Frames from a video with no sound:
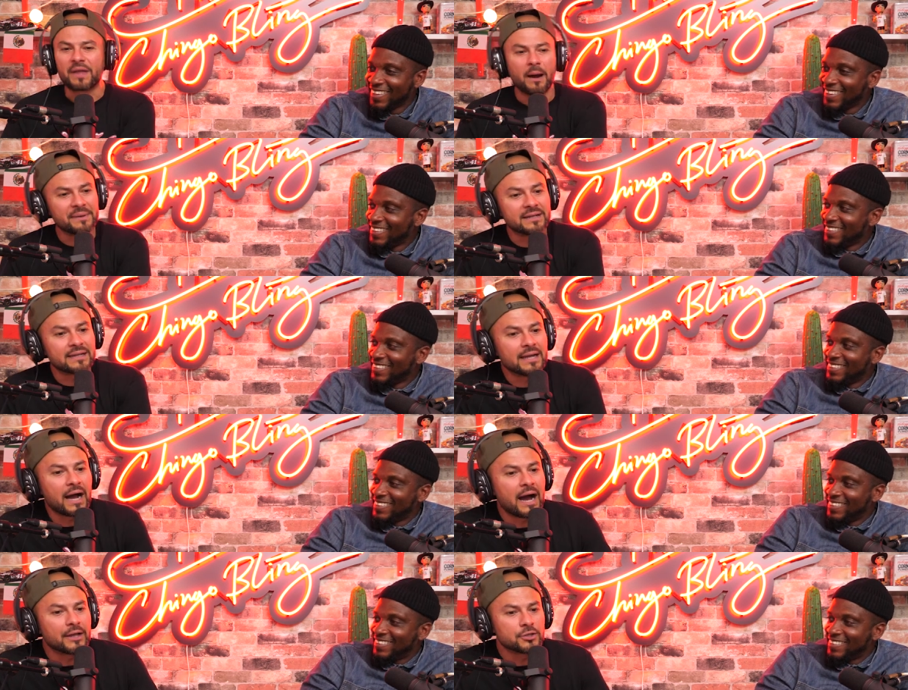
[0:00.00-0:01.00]
Speaker 1: I mean,
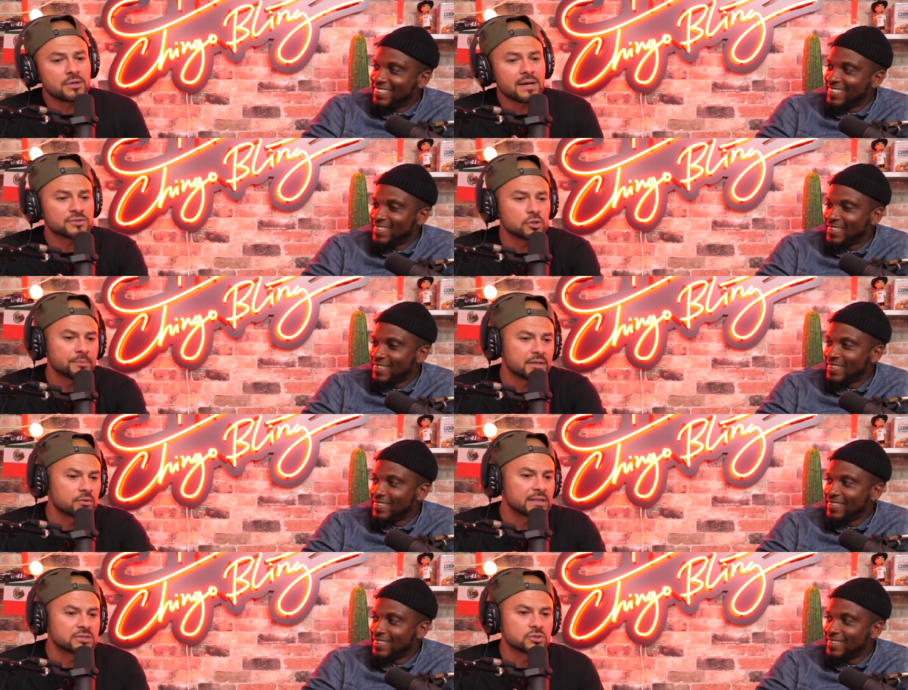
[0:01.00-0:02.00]
you have so many
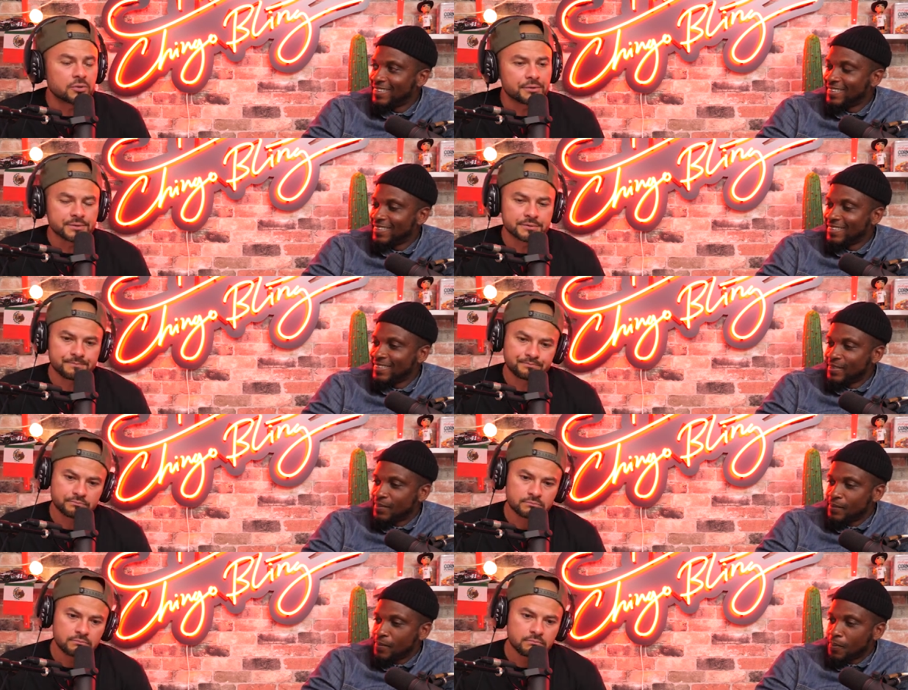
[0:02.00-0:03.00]
great stories.
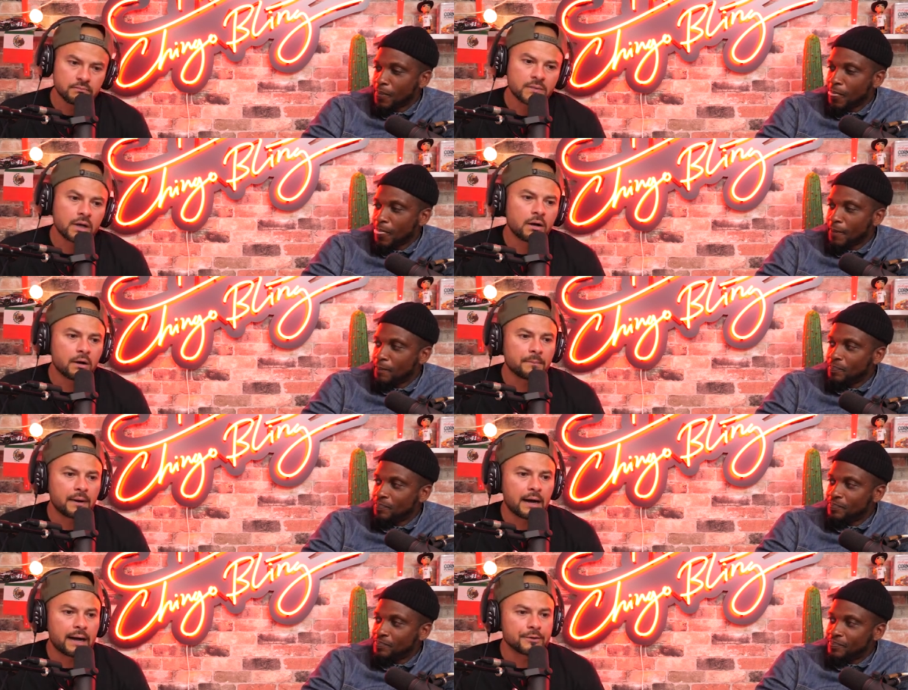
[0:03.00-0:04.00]
Um,
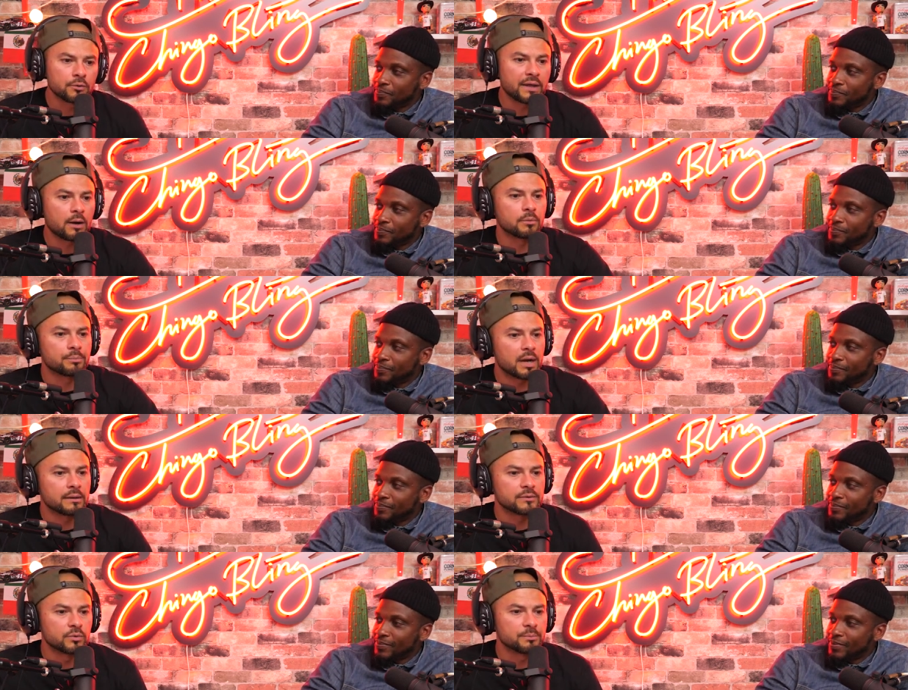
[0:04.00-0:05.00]
I know that one
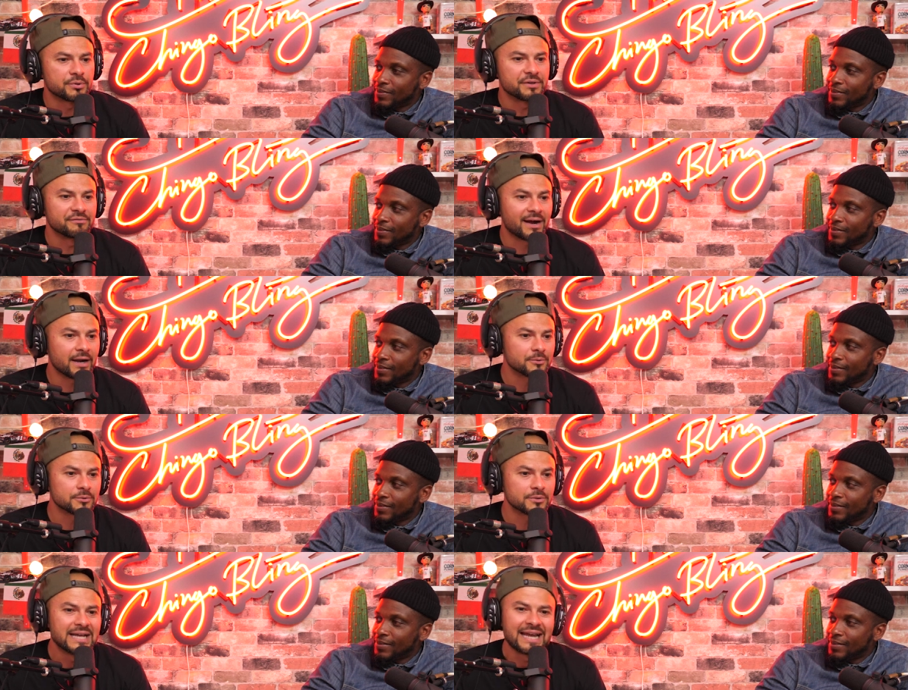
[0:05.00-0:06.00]
probably went pretty
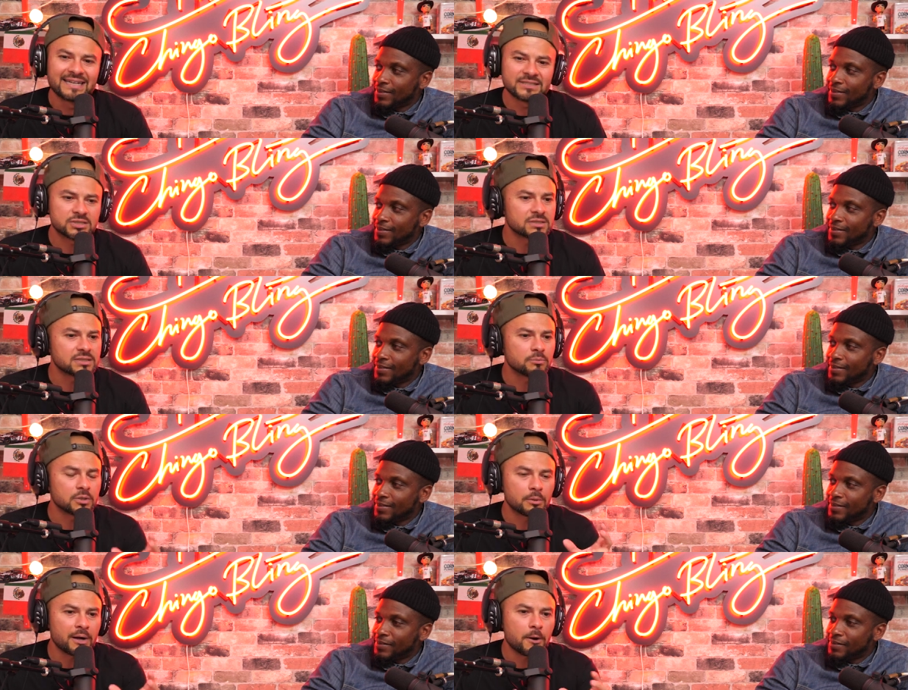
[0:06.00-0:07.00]
viral. And it's just
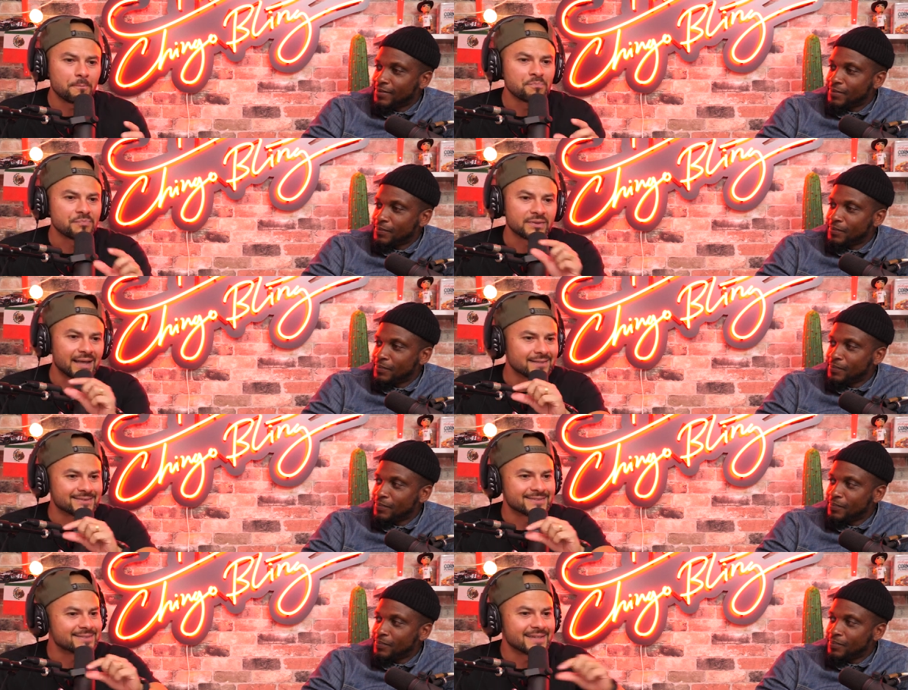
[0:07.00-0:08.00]
something about that
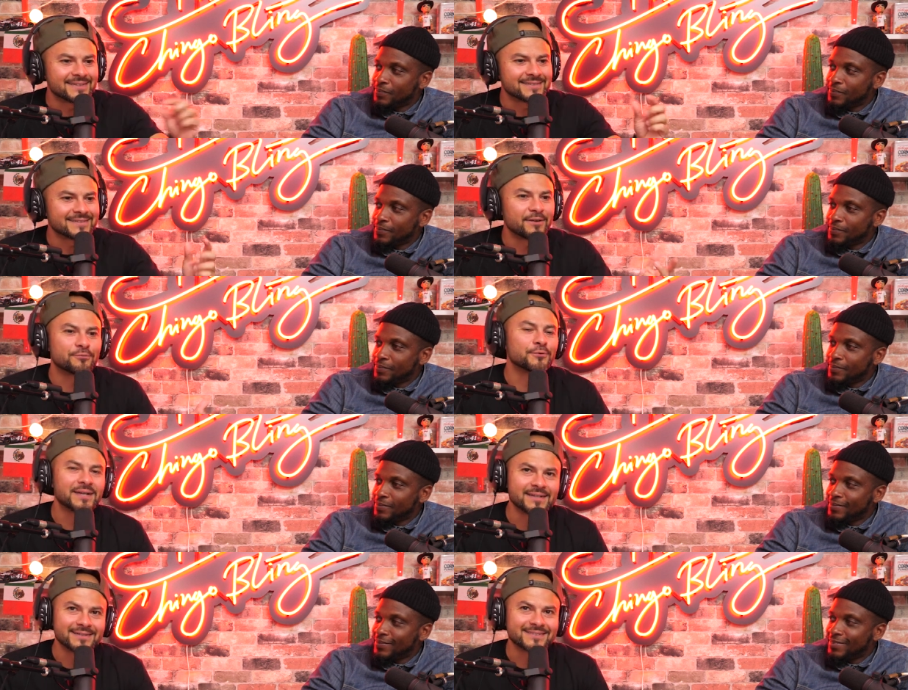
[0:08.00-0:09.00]
sentence, that
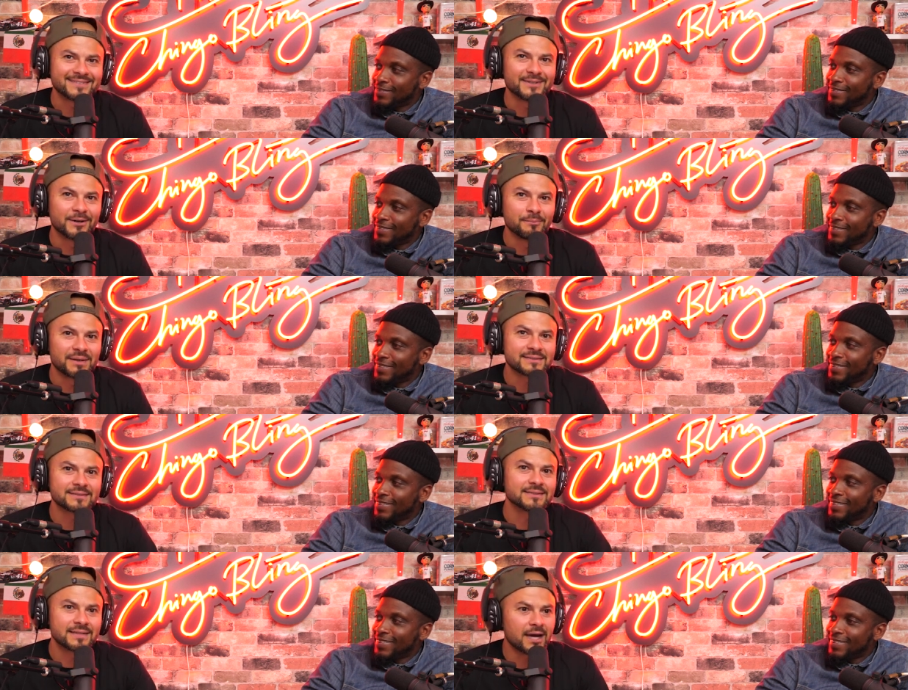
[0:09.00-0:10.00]
phrase, uh,
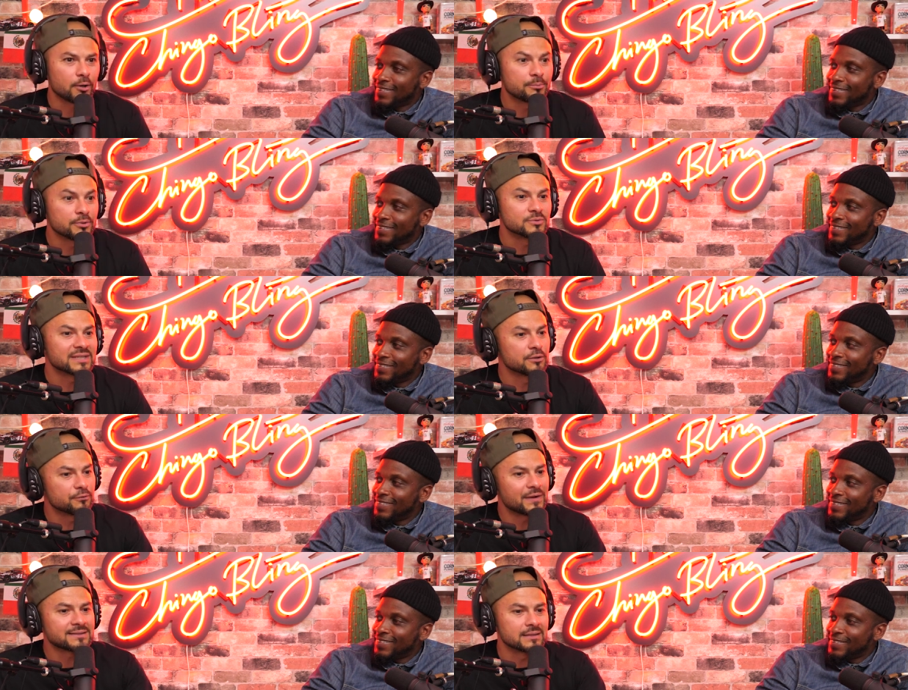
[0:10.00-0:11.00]
Mexicans got on boots, and the
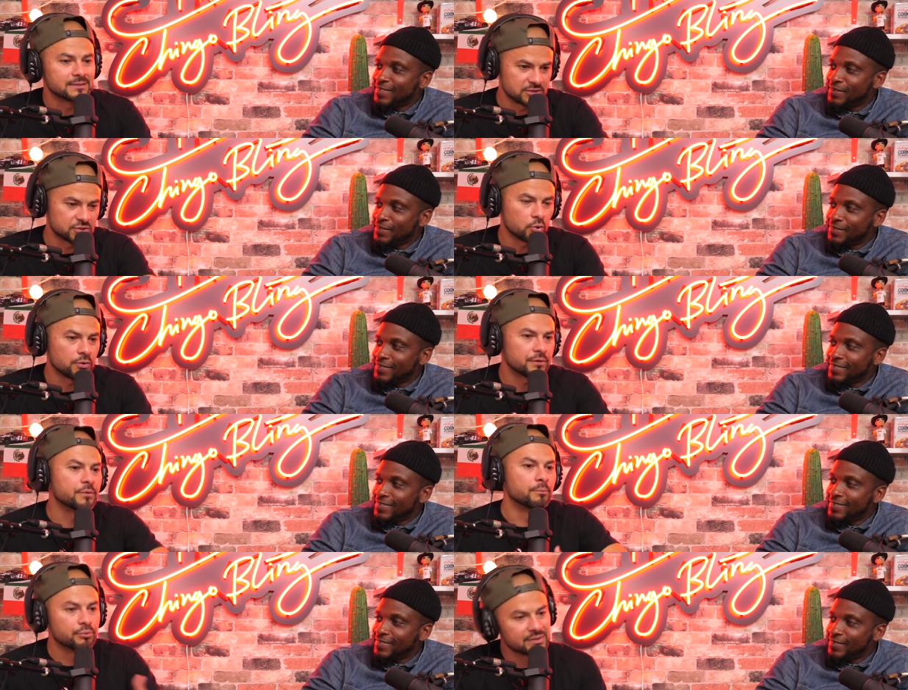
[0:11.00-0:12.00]
fact that it's a story
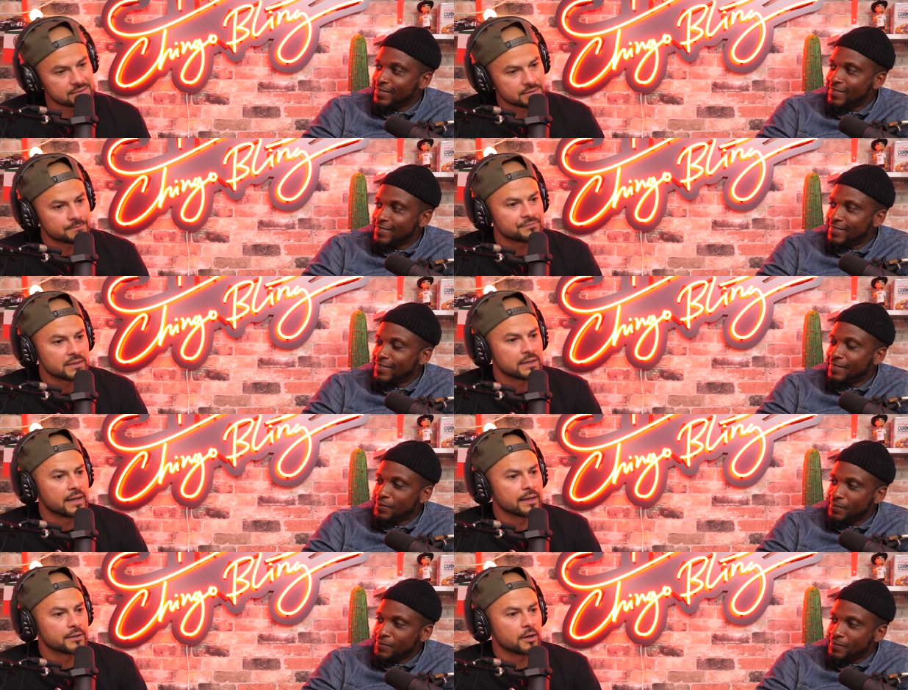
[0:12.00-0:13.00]
from prison.
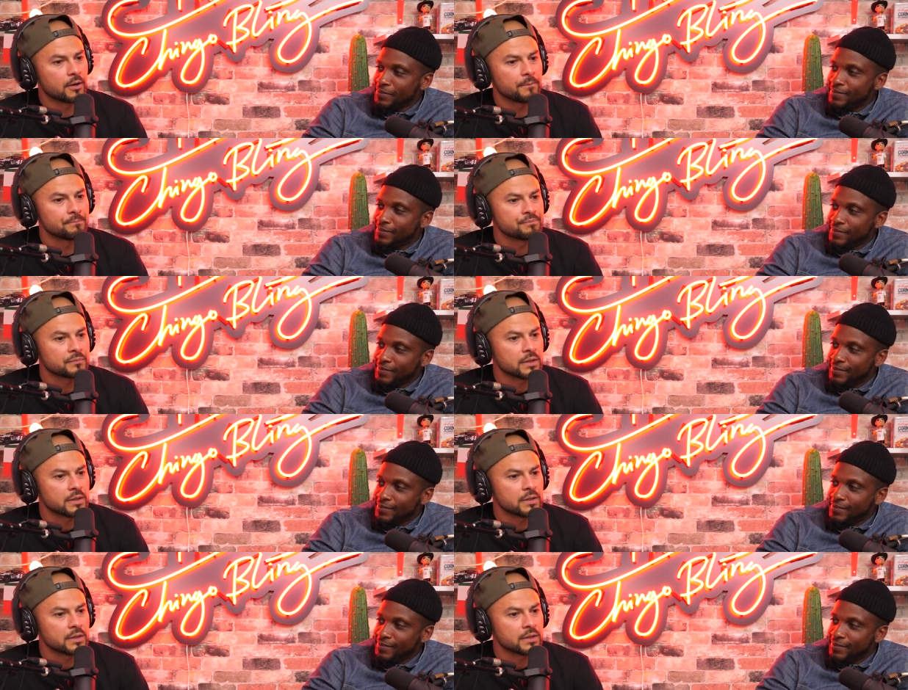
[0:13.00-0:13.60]
And um,